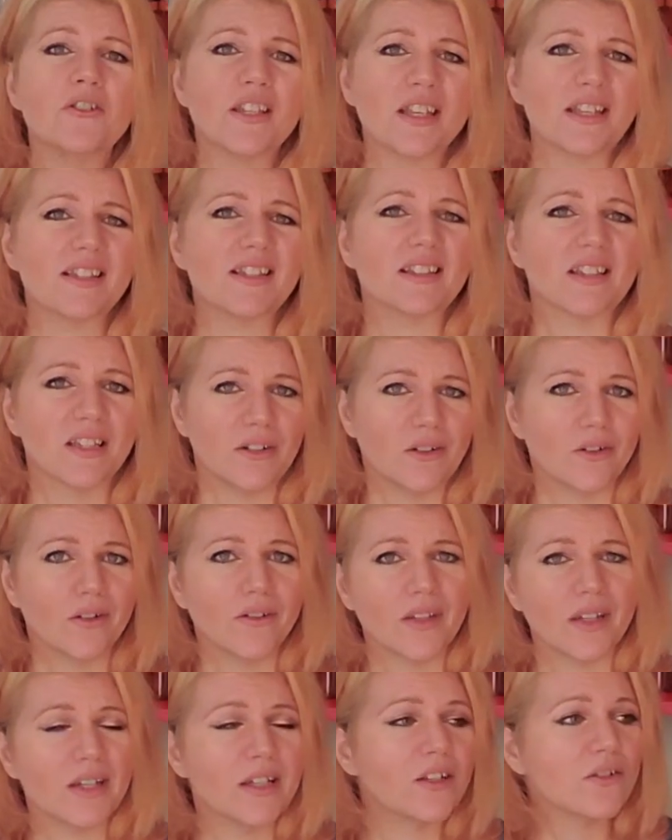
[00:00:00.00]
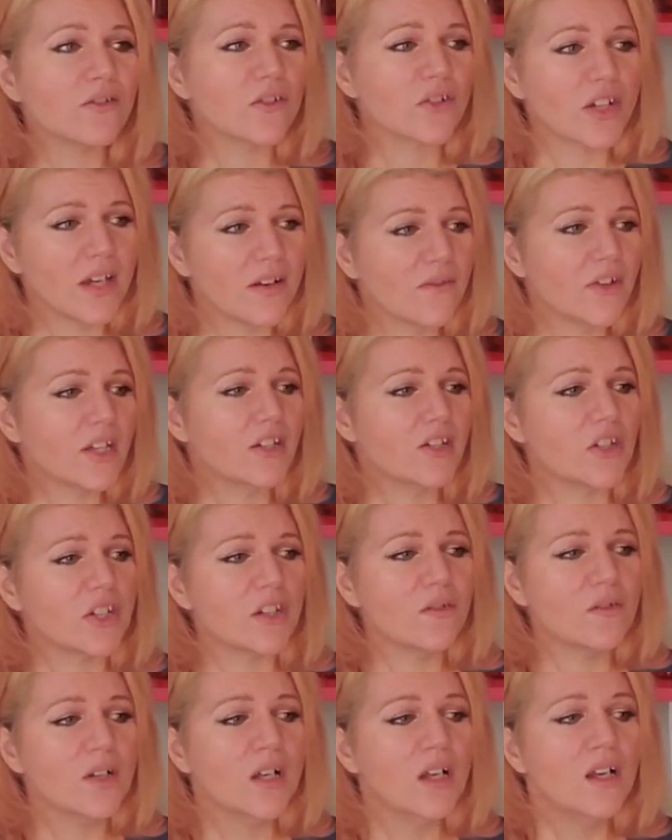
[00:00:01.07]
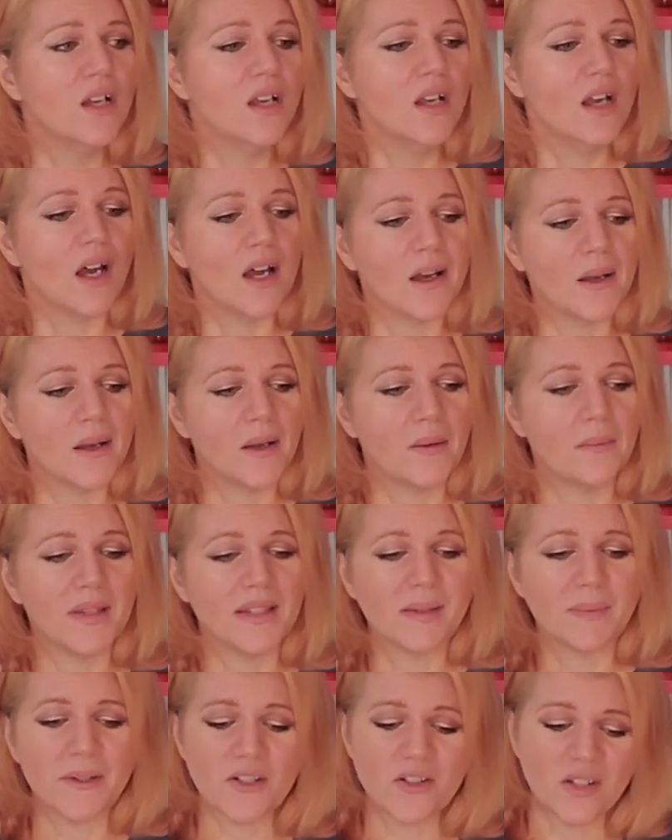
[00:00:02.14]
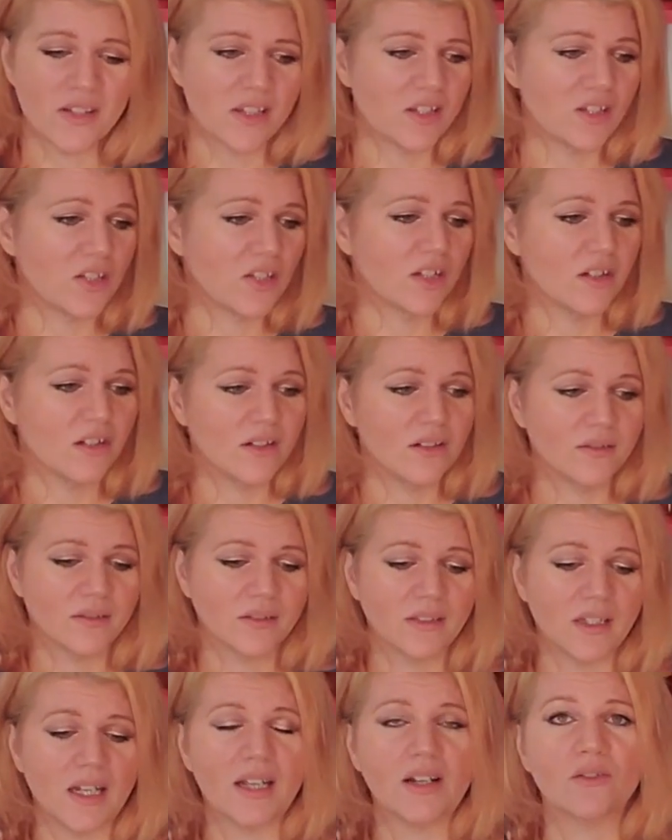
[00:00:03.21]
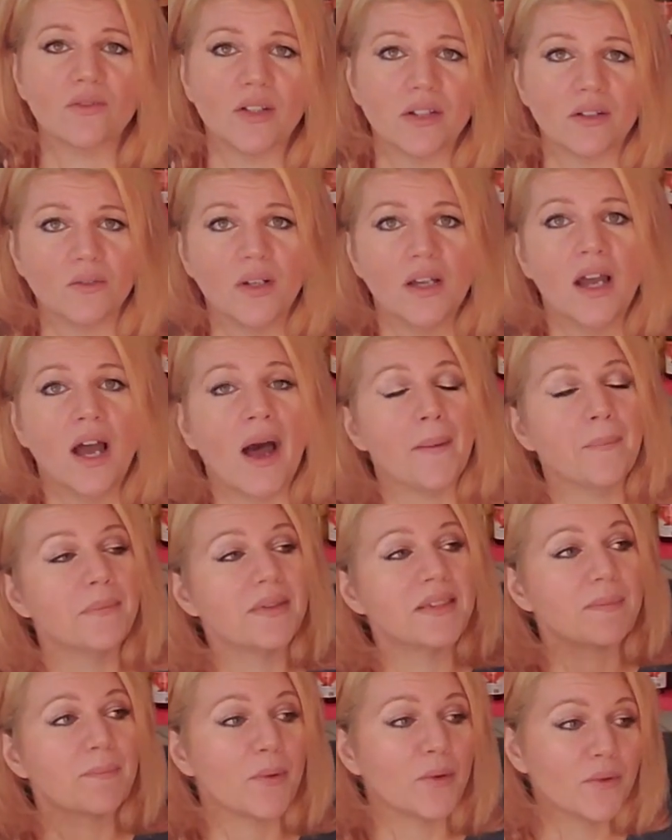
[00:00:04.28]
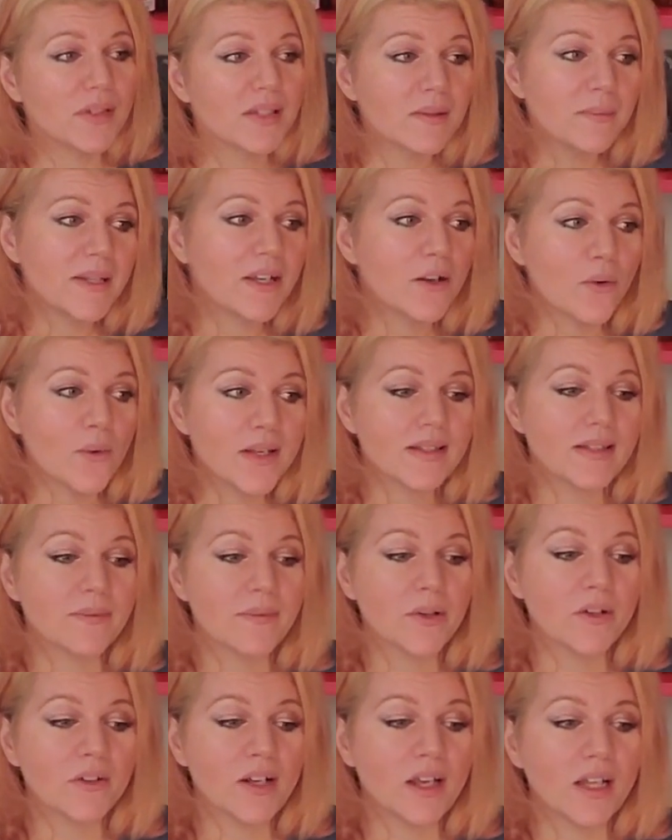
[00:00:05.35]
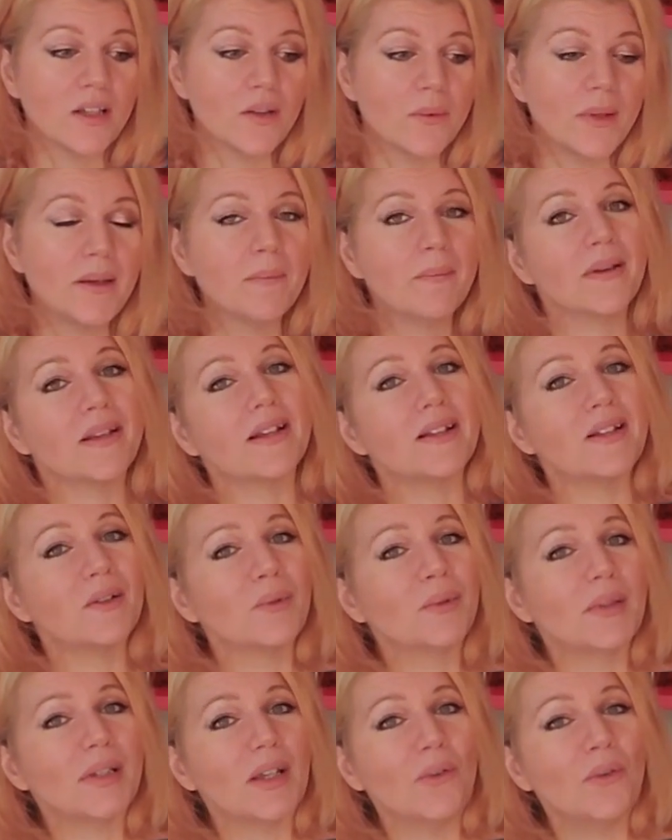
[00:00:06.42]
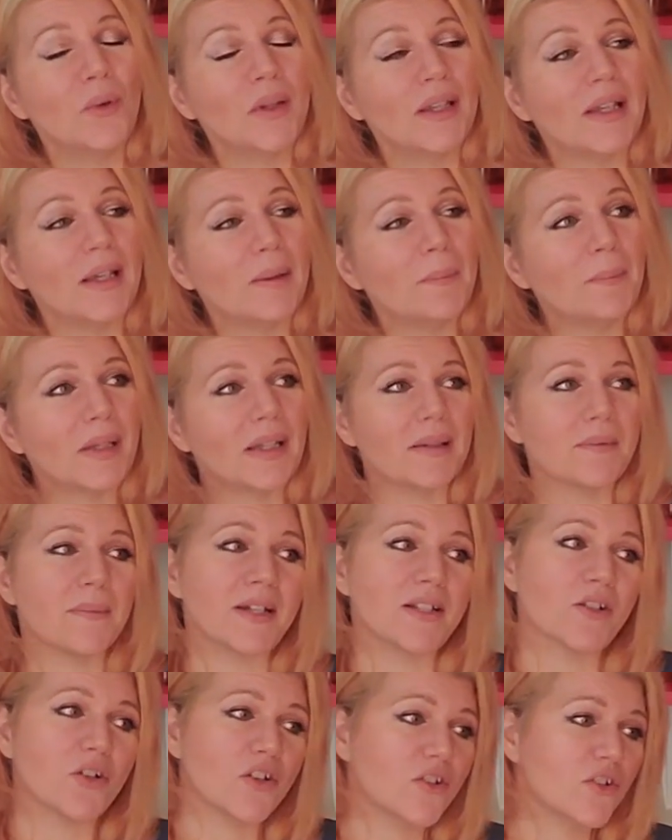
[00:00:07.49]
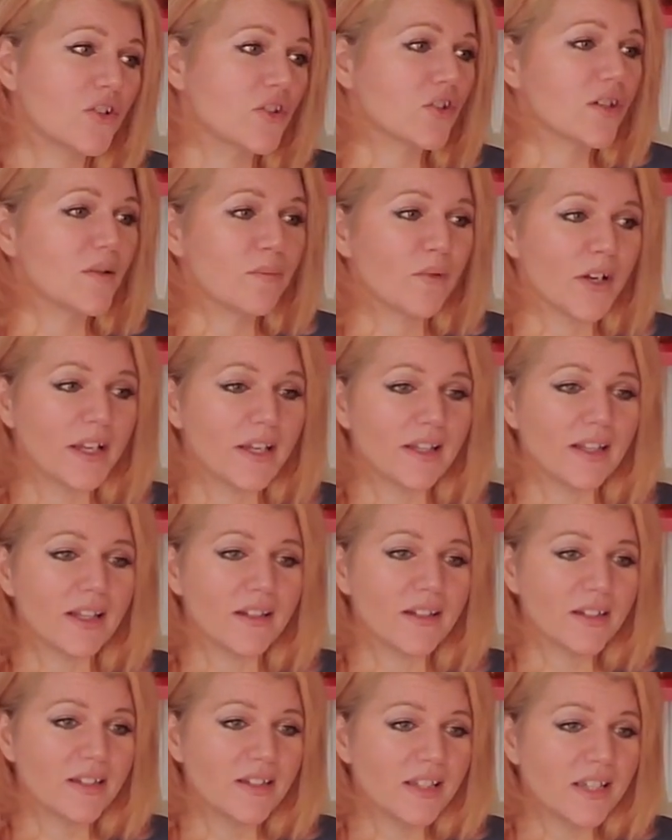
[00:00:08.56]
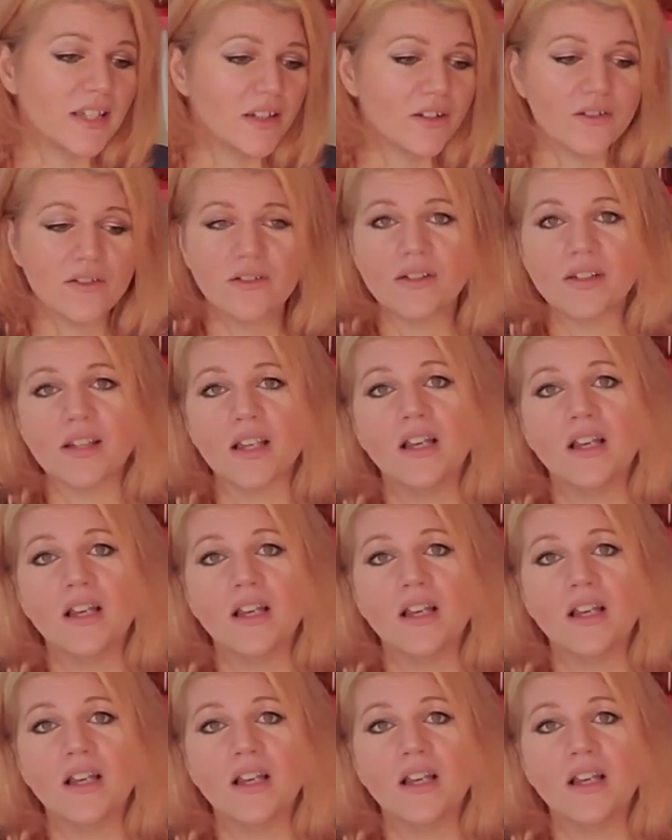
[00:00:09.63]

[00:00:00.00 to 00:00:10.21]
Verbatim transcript: days later that I usually have an issue, um, especially this year. I don't know. I'm supposed to be going somewhere on Halloween, but I don't know yet because my daughter started breaking down in tears,